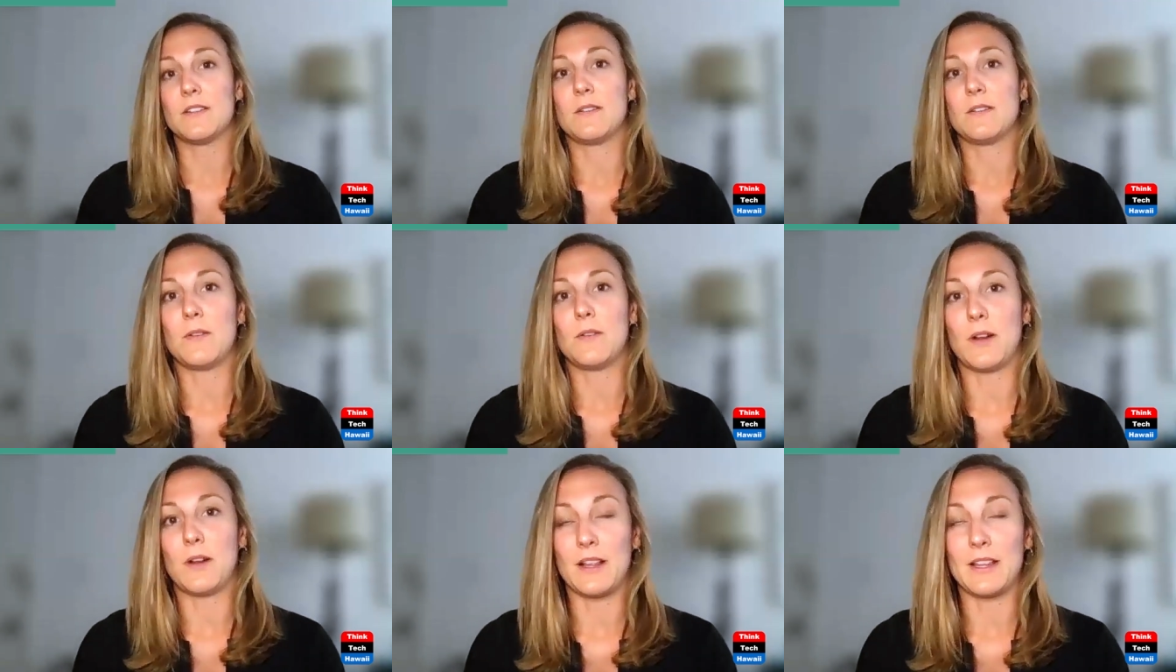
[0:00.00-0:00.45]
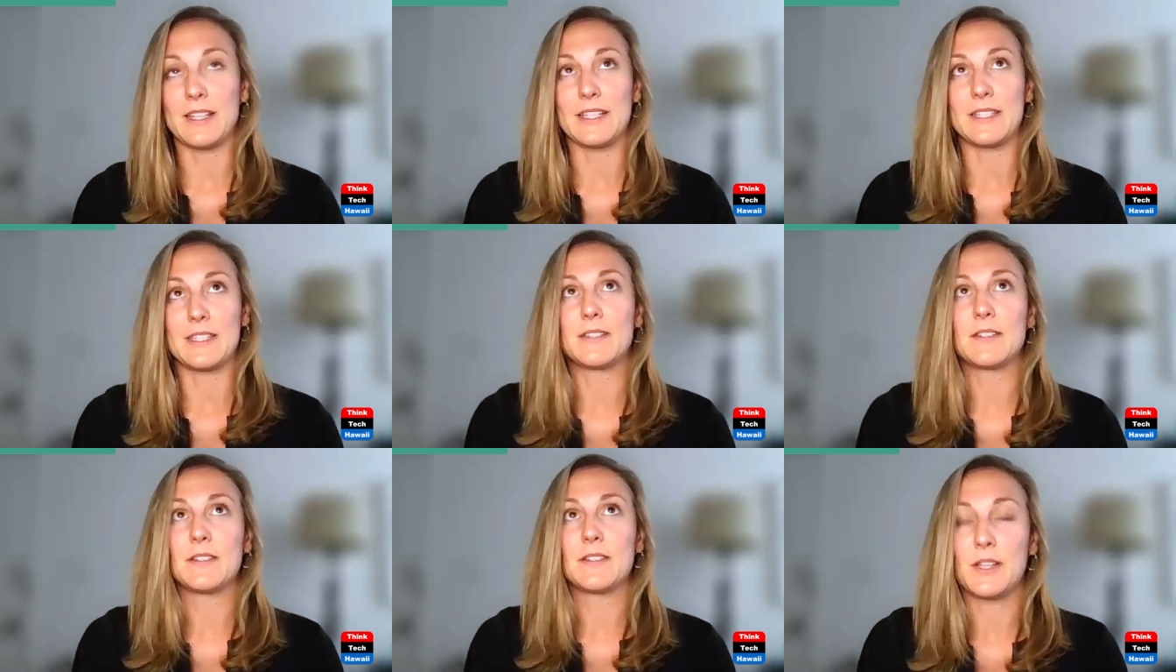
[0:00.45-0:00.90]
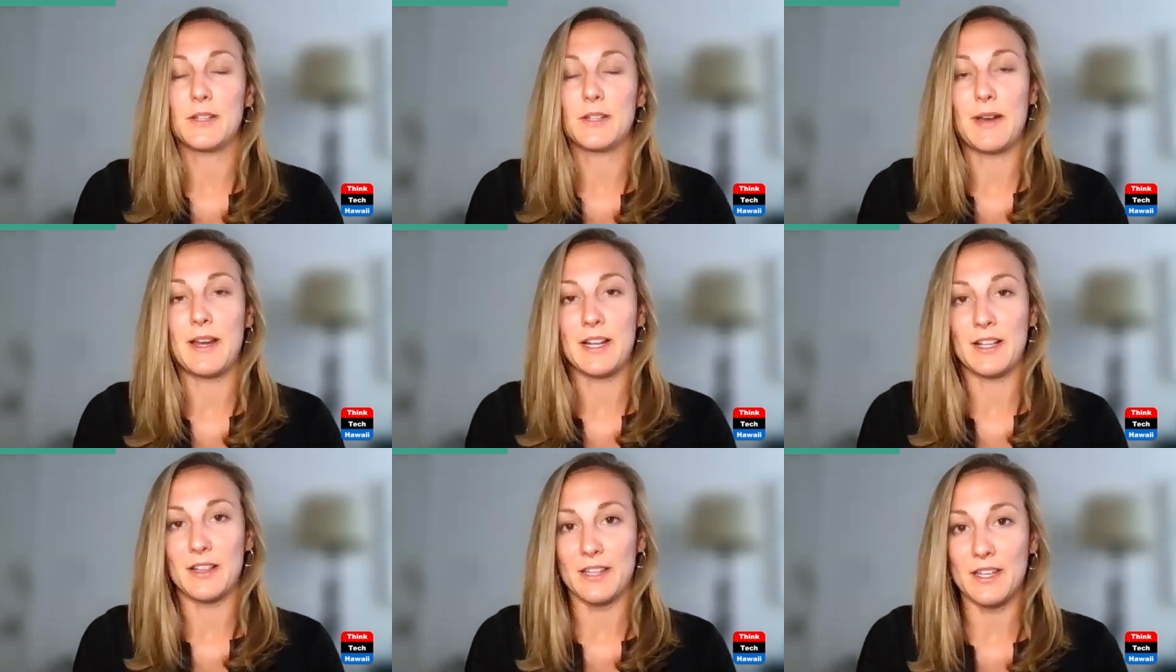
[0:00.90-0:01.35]
or at least
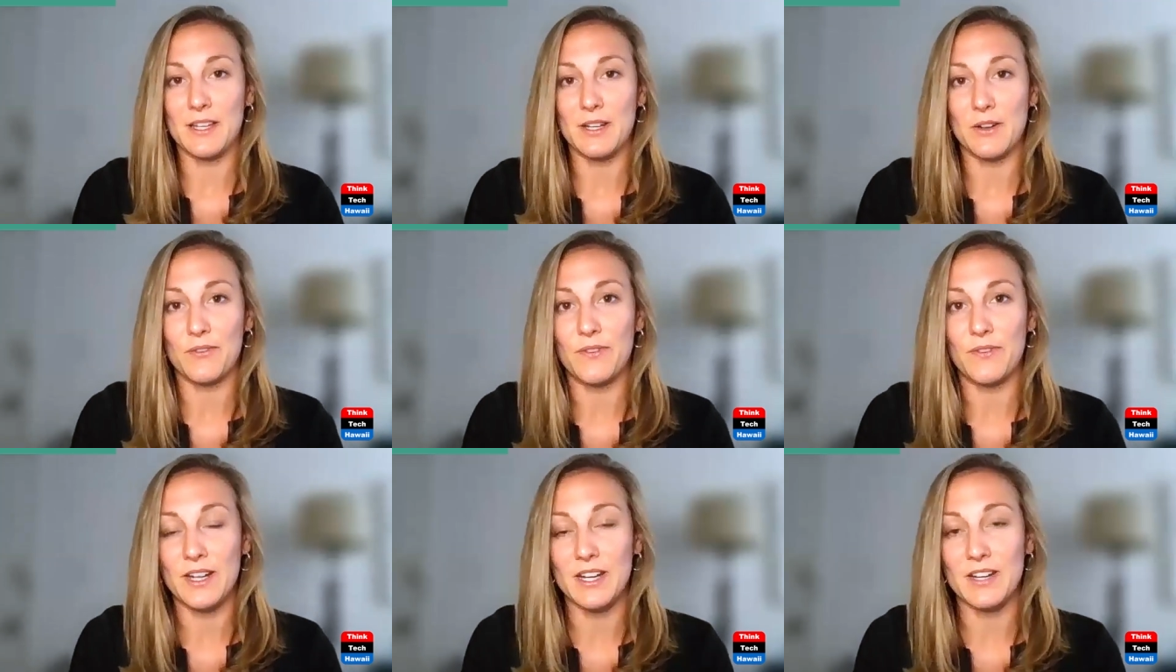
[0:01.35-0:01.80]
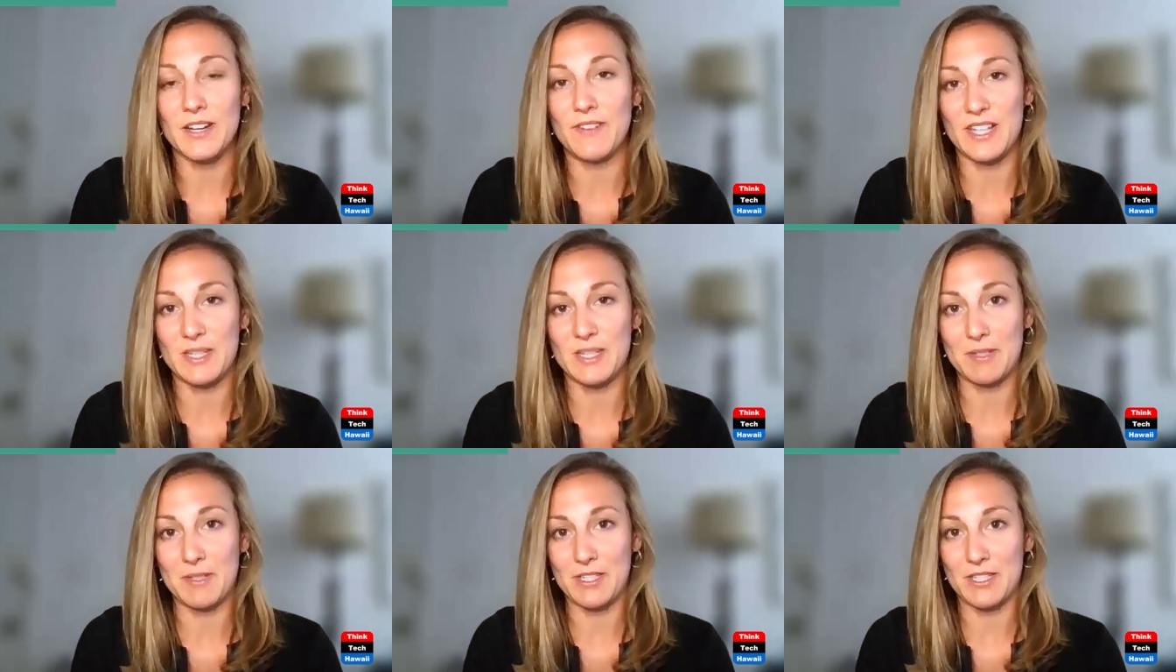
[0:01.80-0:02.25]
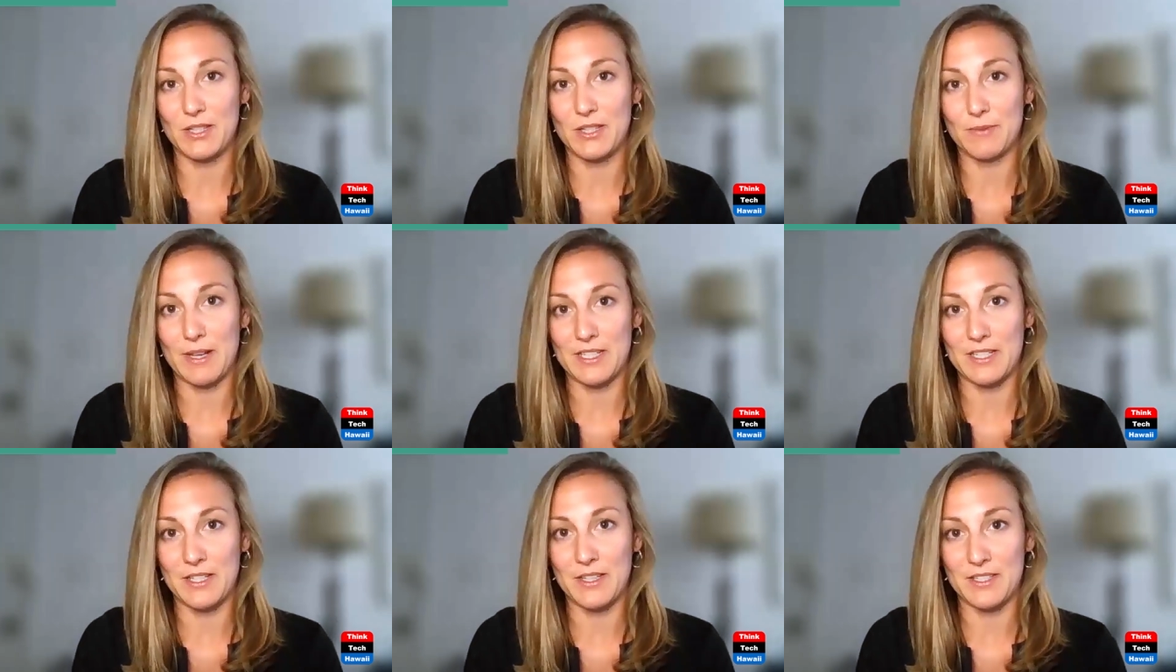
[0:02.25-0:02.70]
theoretically, you know, fund investments in the
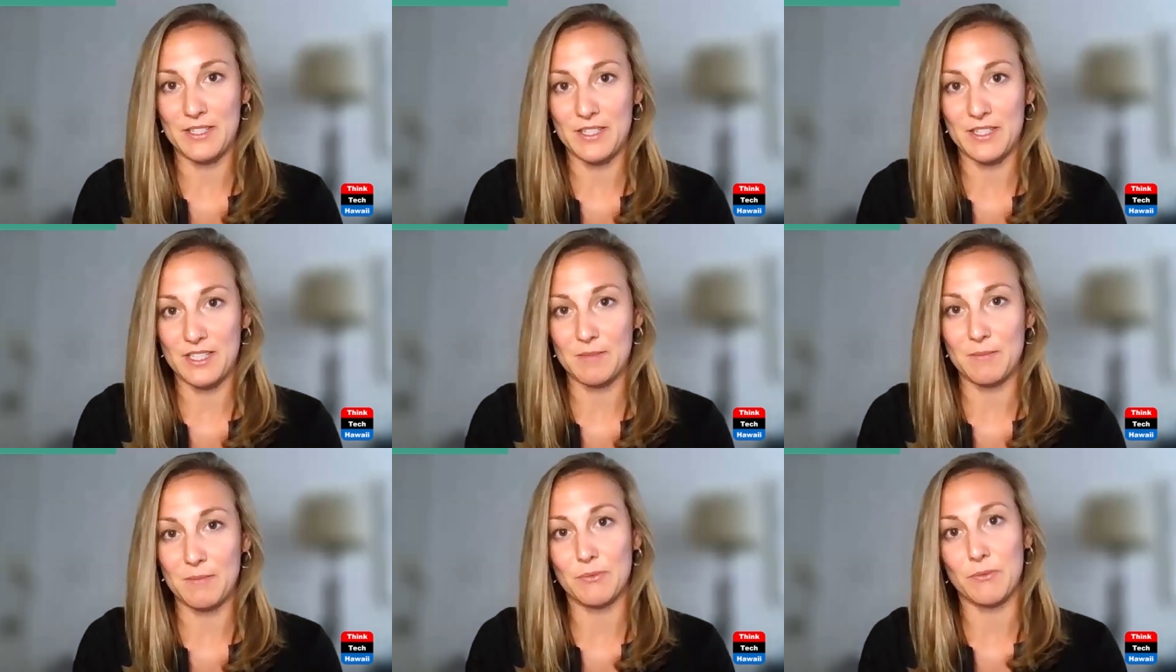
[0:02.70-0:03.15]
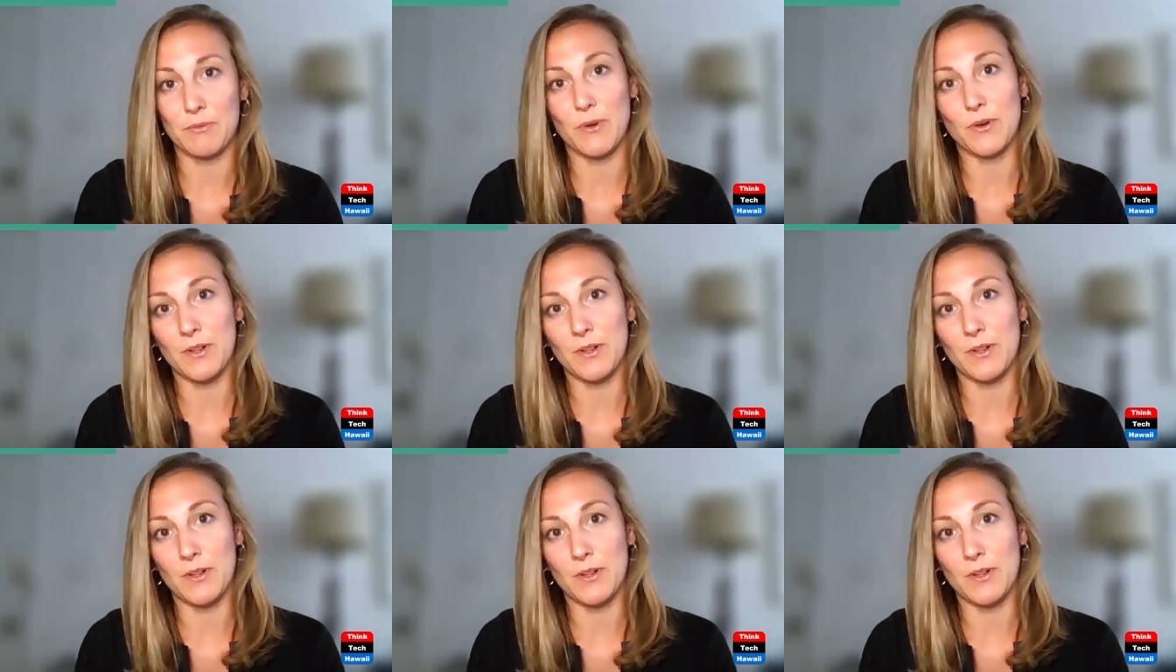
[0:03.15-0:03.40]
rest of the system in rural